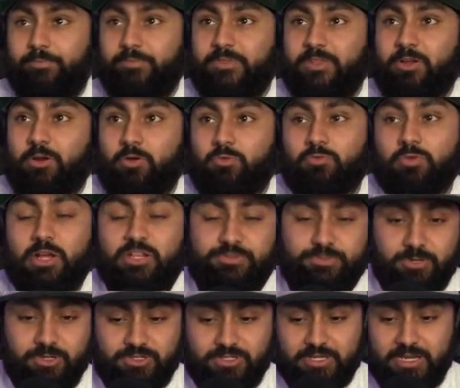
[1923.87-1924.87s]
You know, Ross
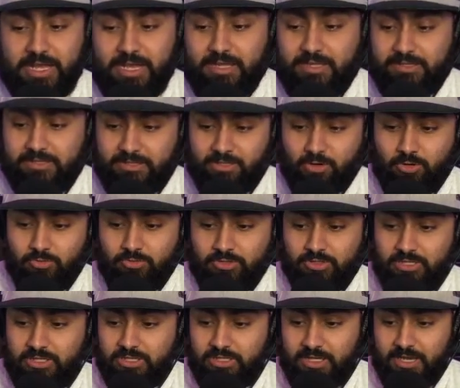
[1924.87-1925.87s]
Pearson, you know,
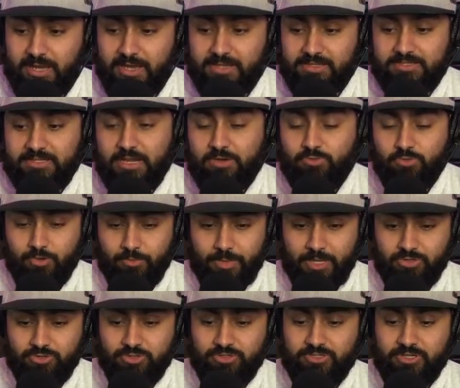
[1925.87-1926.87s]
he has that
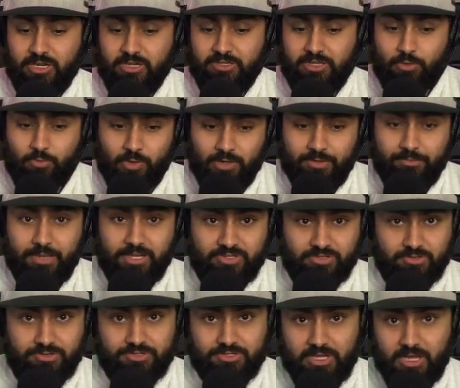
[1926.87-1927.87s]
rudimentary style, that
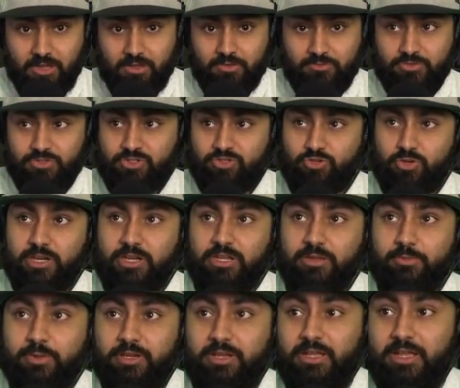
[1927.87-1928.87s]
one-dimensional style of just
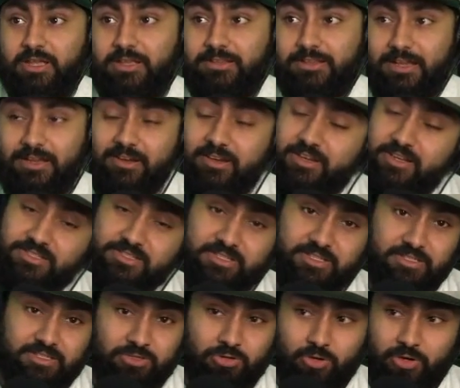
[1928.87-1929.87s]
striking, but that could easily,
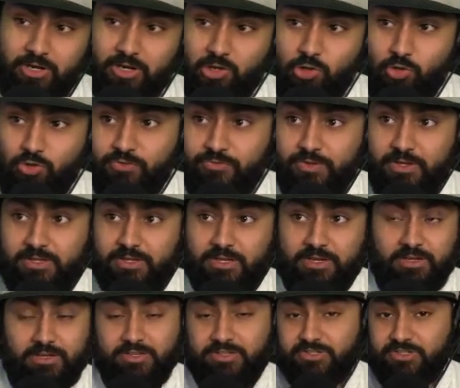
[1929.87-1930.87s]
you know, in a close fight, that
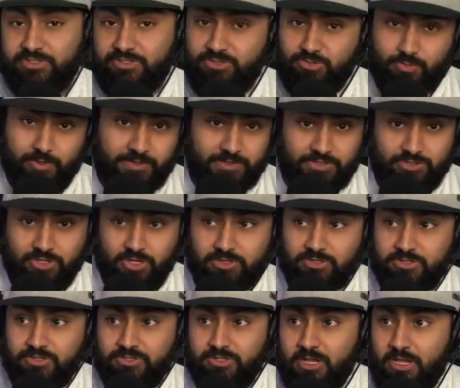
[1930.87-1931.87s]
could easily sway the
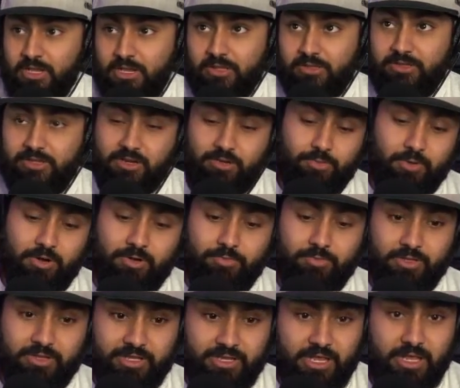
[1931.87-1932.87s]
judges. They could probably
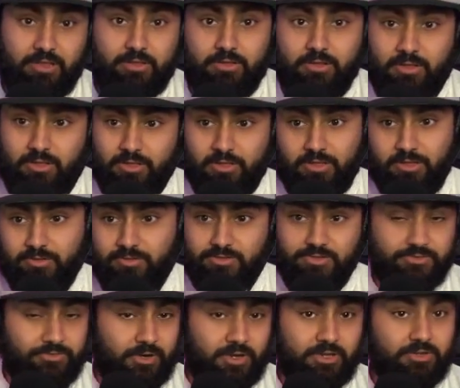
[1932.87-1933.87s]
be like, hey,
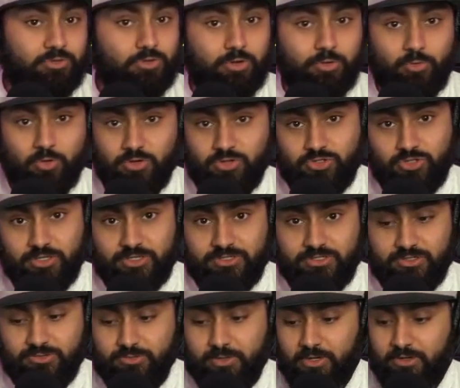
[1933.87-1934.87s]
he's fucking throwing more strikes
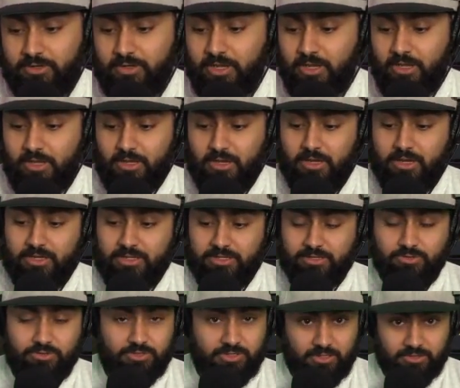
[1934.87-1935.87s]
this round. He
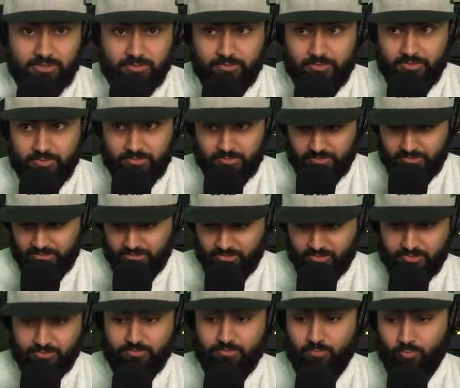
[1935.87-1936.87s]
was
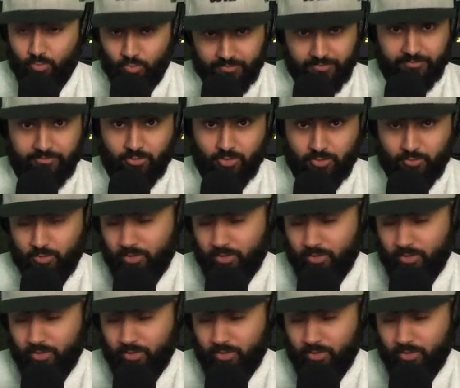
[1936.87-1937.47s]
moving forward